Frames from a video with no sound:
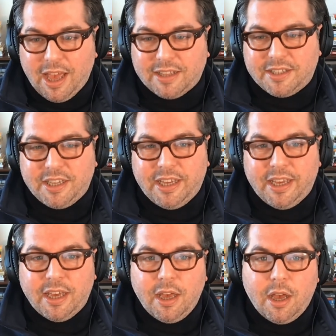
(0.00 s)

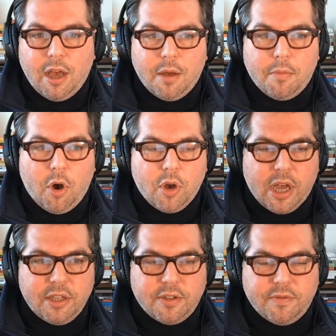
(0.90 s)
Etsy, all
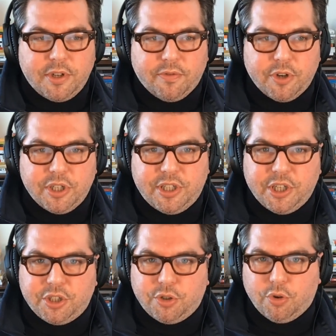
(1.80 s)
kinds of different
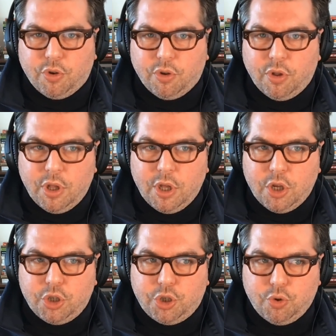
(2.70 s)
digital
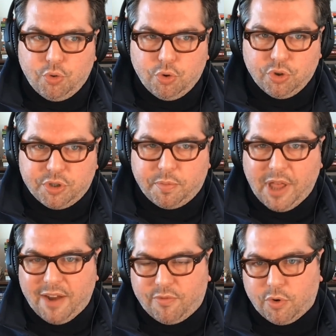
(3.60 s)
tools,
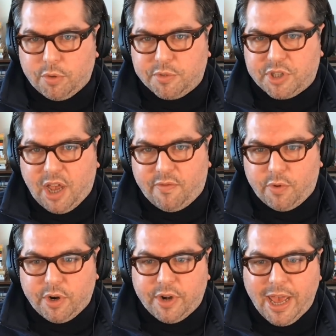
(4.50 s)
platforms,
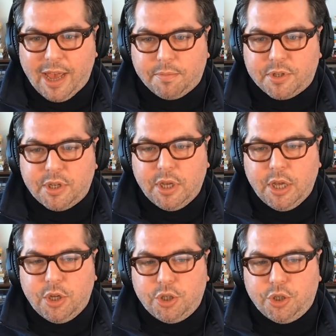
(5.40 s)
software, and apps
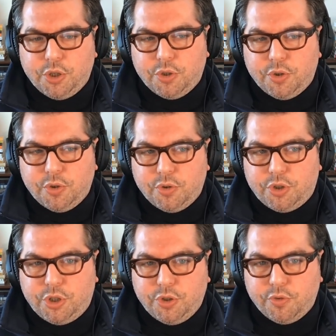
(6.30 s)
to
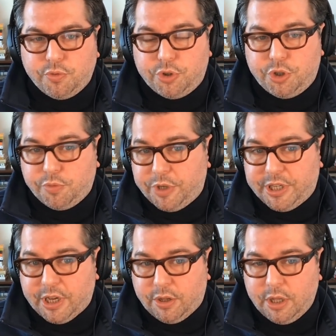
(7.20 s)
do
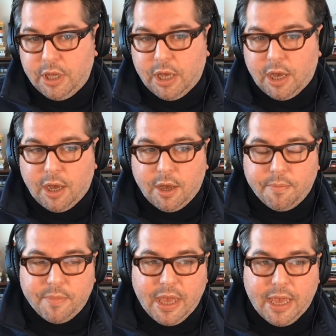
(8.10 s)
retail.
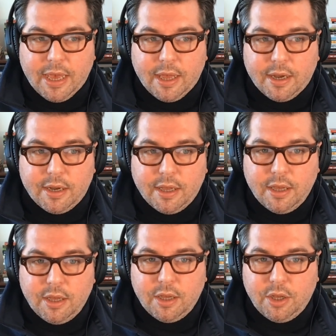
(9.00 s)
And
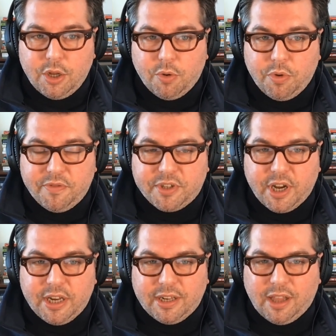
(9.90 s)
we've
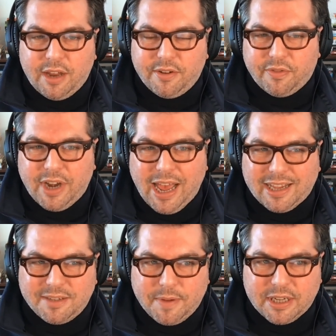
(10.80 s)
studied a lot of different
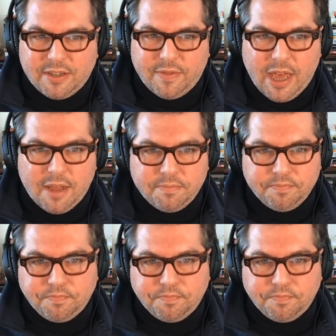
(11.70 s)
aspects of that.